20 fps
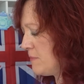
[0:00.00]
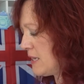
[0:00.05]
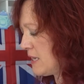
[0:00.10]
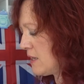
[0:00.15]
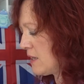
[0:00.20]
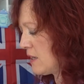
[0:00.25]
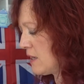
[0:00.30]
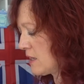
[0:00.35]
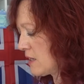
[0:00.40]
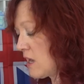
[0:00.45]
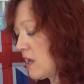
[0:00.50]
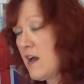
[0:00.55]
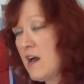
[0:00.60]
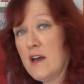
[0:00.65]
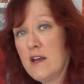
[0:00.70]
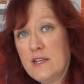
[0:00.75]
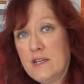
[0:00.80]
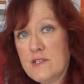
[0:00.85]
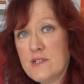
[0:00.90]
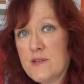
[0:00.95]
be
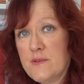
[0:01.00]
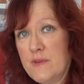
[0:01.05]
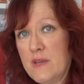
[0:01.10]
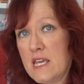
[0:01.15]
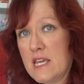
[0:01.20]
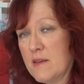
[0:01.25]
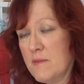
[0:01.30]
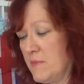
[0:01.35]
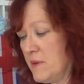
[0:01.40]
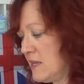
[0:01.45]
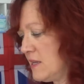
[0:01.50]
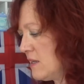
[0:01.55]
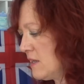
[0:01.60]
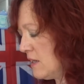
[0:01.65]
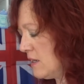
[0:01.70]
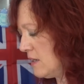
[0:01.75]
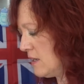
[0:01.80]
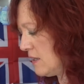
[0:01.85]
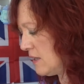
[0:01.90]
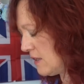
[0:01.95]
kind. He can be,
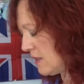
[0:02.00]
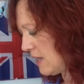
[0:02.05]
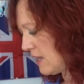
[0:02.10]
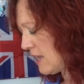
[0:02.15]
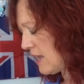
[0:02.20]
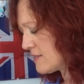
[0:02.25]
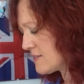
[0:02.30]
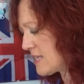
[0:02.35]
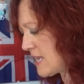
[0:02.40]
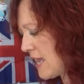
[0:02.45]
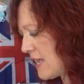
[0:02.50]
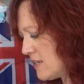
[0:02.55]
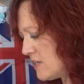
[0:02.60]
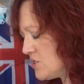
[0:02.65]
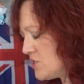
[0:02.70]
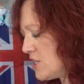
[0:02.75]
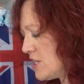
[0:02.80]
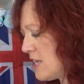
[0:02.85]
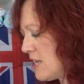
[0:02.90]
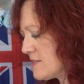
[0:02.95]
he has
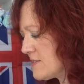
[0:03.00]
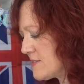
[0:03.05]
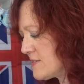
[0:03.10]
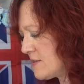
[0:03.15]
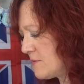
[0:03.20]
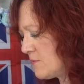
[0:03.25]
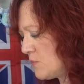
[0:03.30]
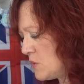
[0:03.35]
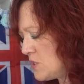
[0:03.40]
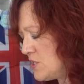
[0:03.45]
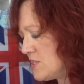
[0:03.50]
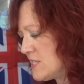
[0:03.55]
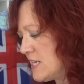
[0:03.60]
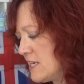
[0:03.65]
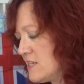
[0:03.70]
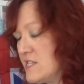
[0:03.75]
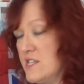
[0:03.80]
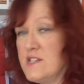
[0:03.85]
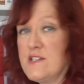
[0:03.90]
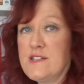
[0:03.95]
energy, he has, which is
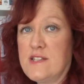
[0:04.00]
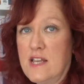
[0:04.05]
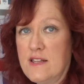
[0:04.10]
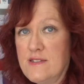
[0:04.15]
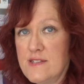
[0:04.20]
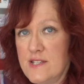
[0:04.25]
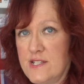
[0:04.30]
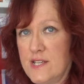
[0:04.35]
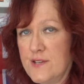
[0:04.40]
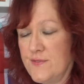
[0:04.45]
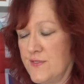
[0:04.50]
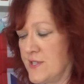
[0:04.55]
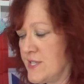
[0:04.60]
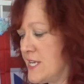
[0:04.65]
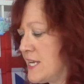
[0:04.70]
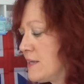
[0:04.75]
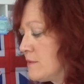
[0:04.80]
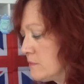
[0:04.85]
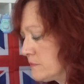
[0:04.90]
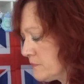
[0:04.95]
linked into
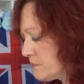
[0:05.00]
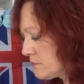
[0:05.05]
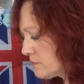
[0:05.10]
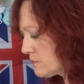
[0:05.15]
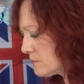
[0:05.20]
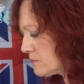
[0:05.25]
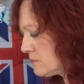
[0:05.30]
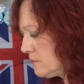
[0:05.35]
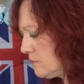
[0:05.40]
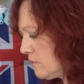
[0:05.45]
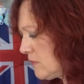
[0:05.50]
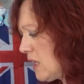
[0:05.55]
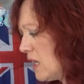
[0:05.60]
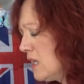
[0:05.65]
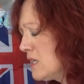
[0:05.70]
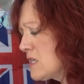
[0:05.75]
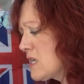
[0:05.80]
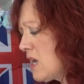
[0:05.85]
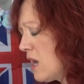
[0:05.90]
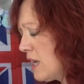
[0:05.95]
sensitivity
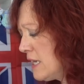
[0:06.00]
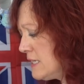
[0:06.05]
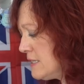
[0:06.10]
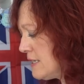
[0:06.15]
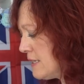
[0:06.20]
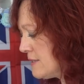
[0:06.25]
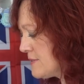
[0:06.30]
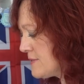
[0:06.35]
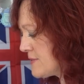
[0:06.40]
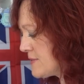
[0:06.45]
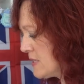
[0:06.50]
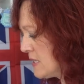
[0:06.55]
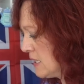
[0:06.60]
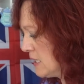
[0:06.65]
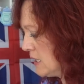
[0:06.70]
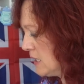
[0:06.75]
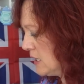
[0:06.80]
and kindness.